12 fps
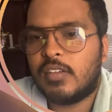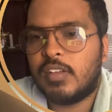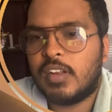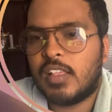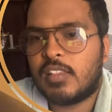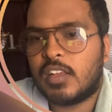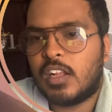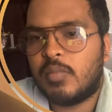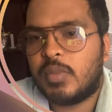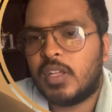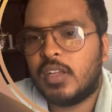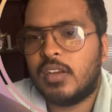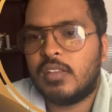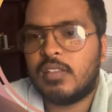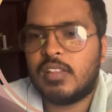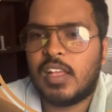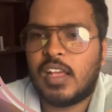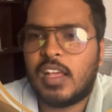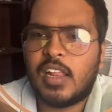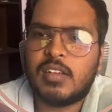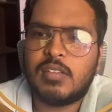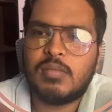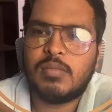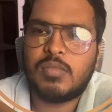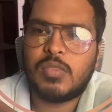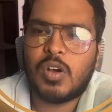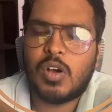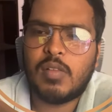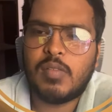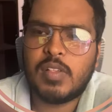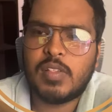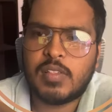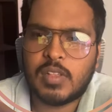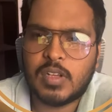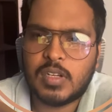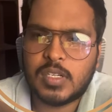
when I sculpt hairs, they are like always